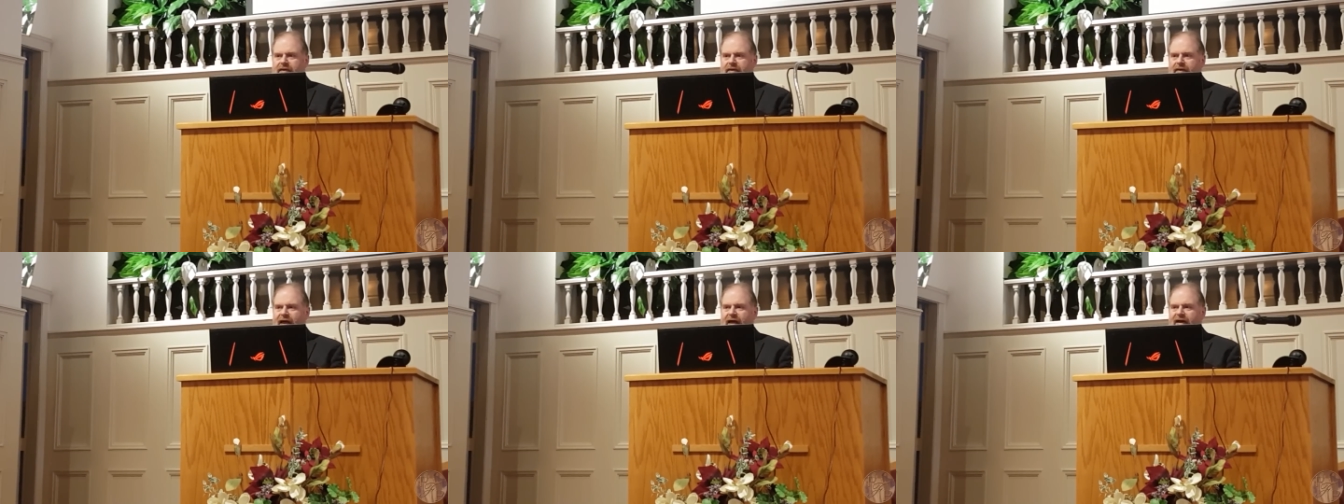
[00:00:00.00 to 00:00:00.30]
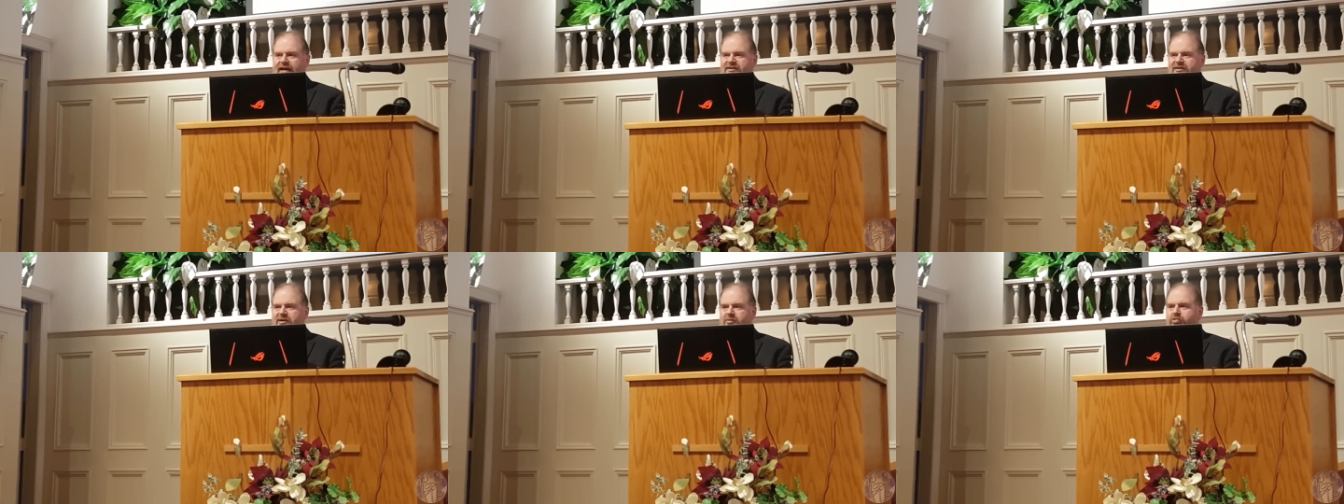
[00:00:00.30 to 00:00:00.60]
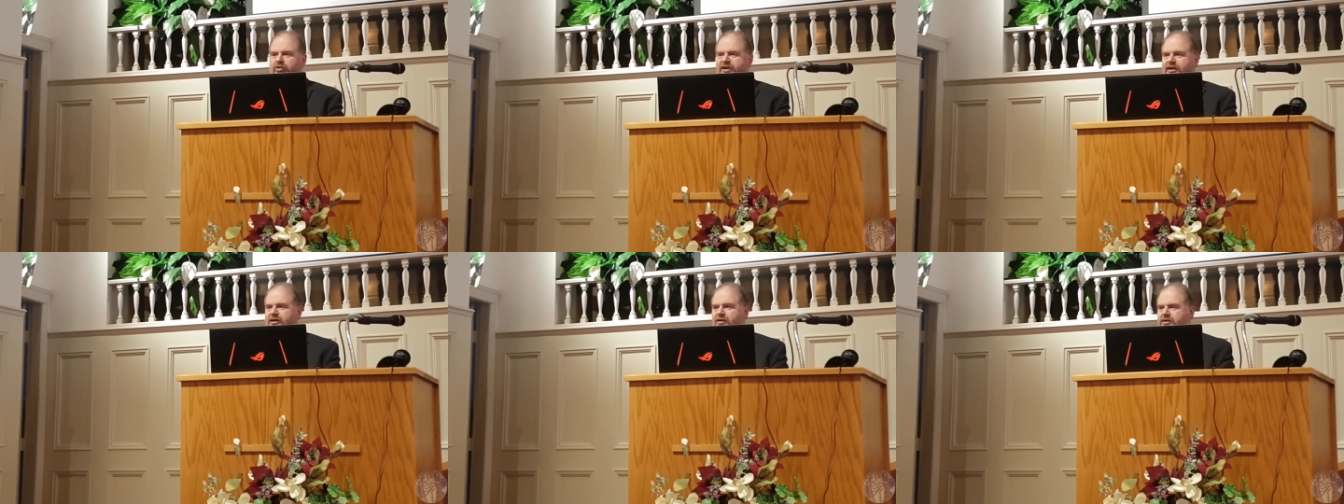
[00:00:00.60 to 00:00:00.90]
that is the
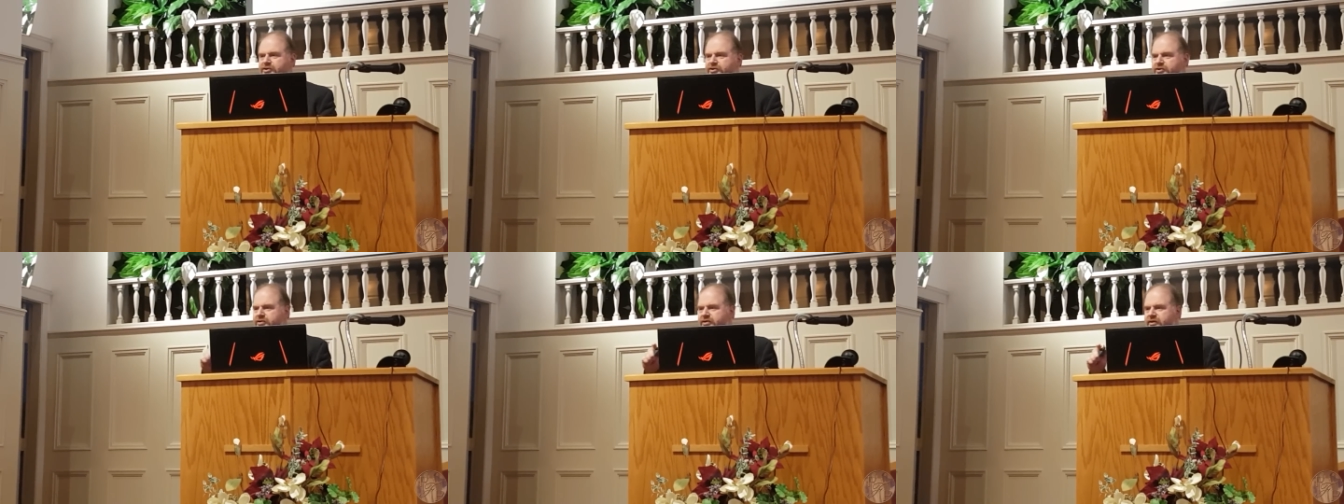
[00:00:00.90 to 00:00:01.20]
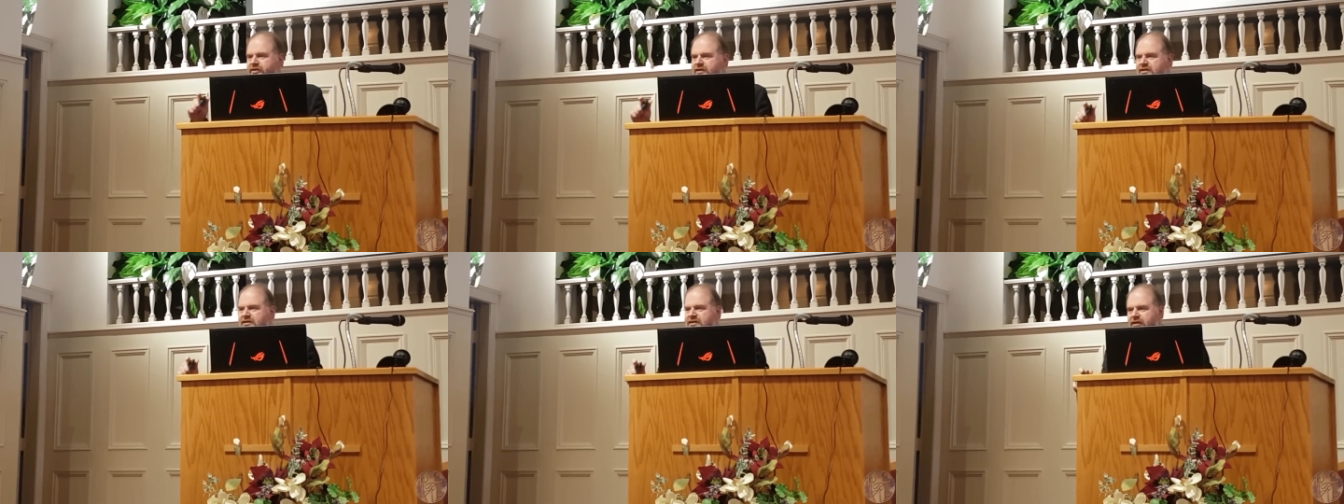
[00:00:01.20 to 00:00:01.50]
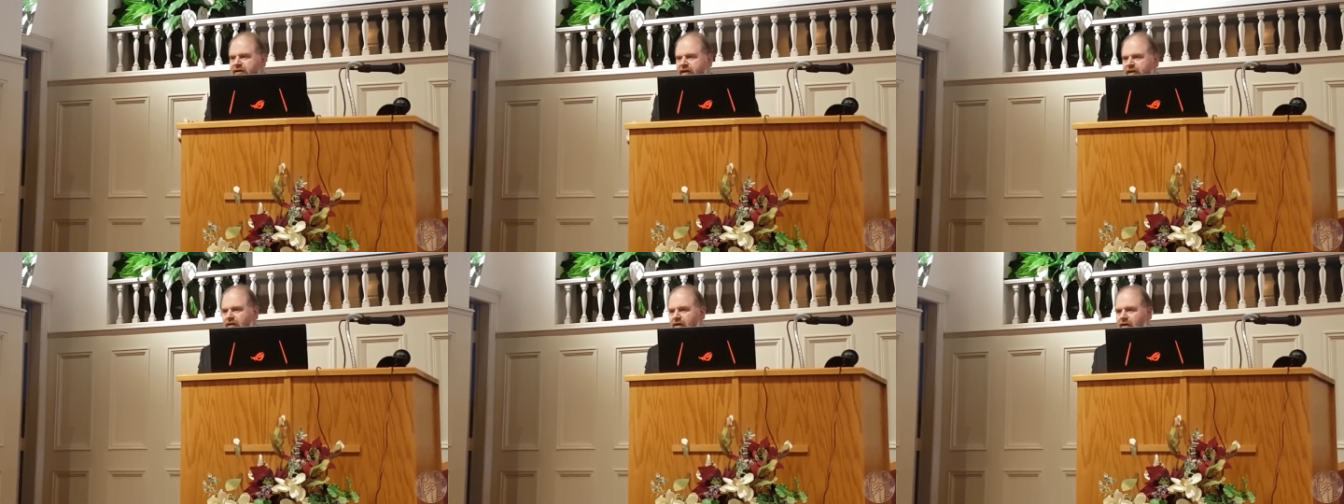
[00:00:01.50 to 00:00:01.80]
precursor to the
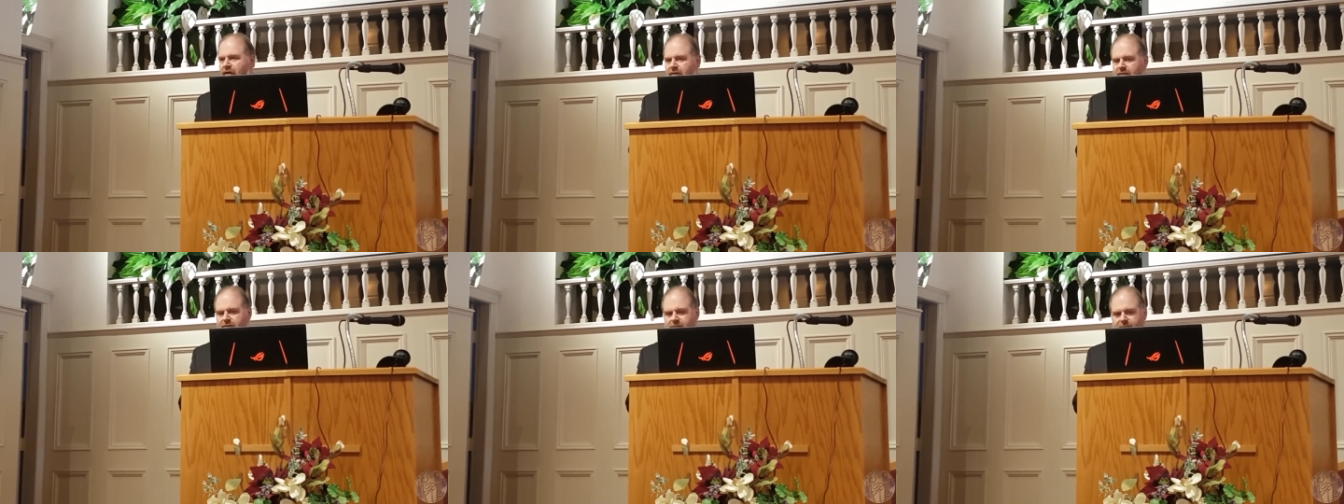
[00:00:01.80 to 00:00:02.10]
Sunday law.